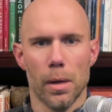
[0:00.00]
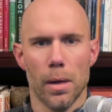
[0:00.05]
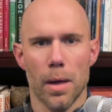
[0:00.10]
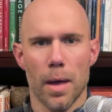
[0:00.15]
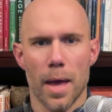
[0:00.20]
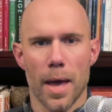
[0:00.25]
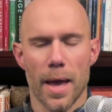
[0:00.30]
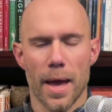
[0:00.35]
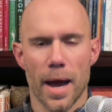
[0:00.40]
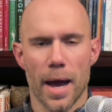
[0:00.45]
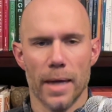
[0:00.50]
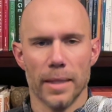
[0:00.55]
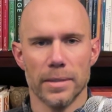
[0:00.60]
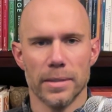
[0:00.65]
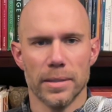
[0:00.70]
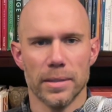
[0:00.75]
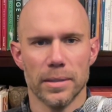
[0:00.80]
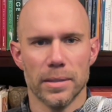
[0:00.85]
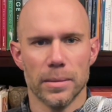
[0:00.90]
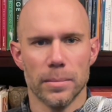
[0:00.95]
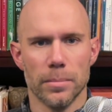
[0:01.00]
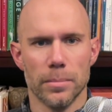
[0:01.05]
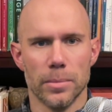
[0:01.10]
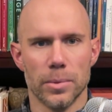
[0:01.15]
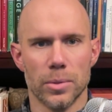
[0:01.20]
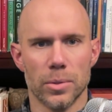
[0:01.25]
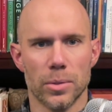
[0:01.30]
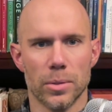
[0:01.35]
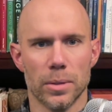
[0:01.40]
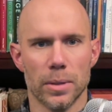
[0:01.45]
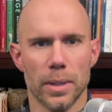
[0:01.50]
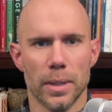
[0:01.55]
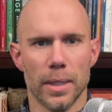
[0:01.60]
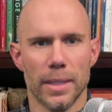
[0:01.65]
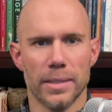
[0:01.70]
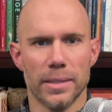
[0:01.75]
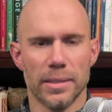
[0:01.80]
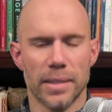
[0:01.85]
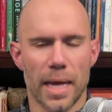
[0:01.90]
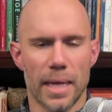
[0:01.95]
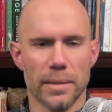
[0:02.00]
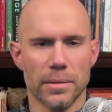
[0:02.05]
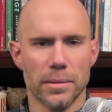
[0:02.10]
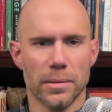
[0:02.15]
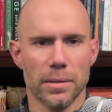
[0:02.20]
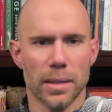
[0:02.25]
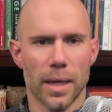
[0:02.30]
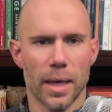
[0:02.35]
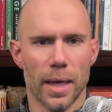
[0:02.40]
AI systems assessed